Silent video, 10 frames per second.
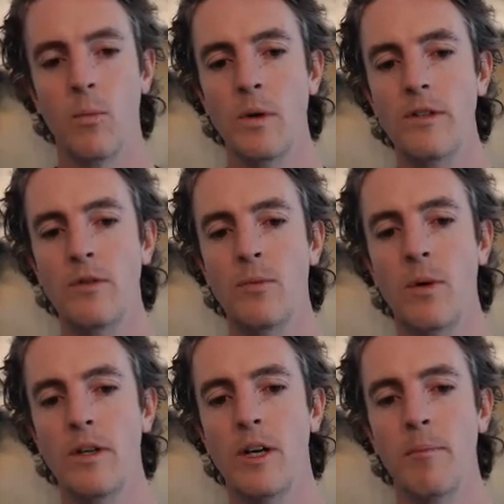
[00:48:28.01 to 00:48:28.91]
what's
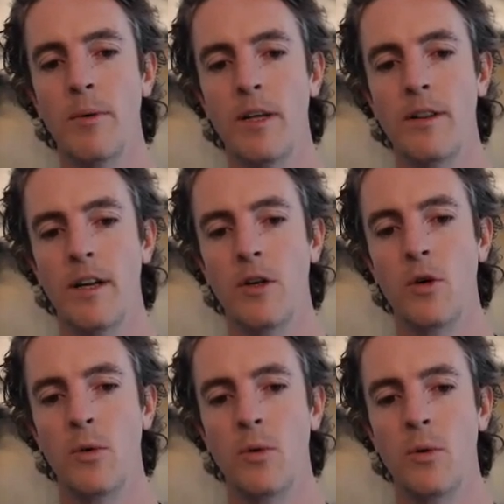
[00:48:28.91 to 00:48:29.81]
one company that
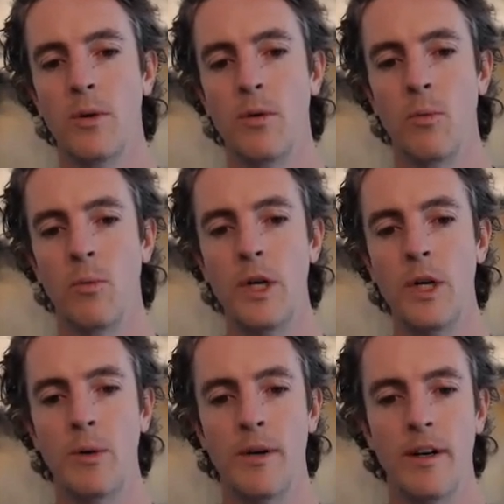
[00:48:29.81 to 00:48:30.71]
you
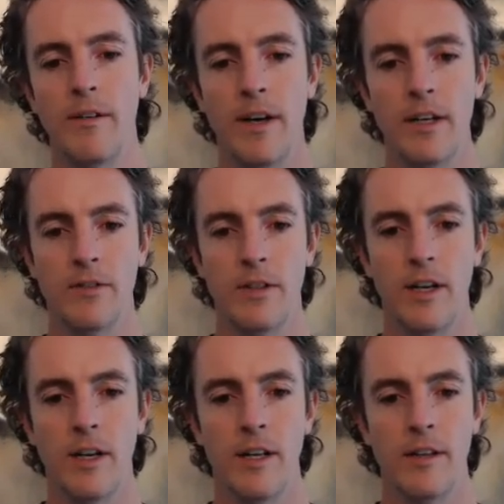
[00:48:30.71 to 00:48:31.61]
wish you had
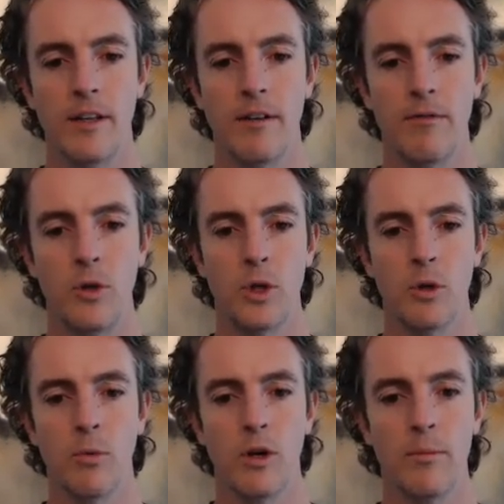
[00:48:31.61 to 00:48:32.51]
invested in the
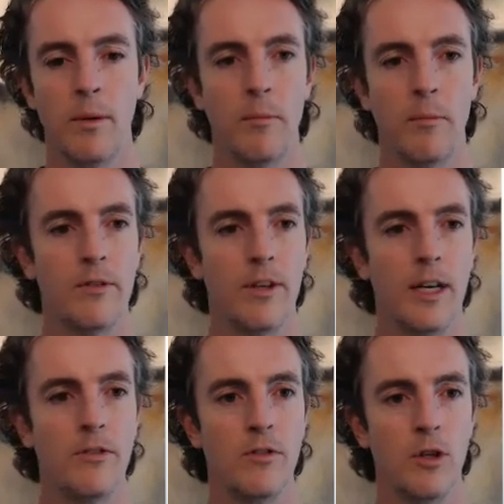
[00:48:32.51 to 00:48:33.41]
future work, maybe
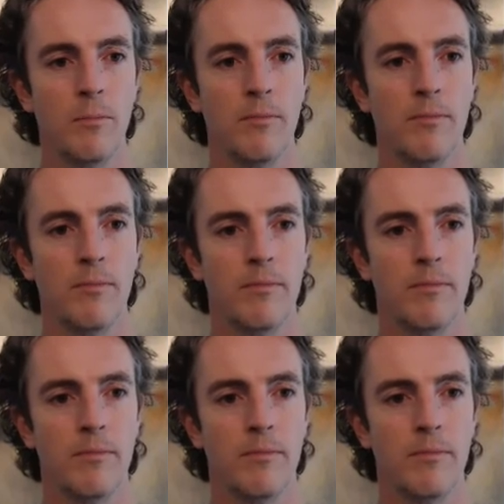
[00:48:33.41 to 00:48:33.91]
besides Zoom?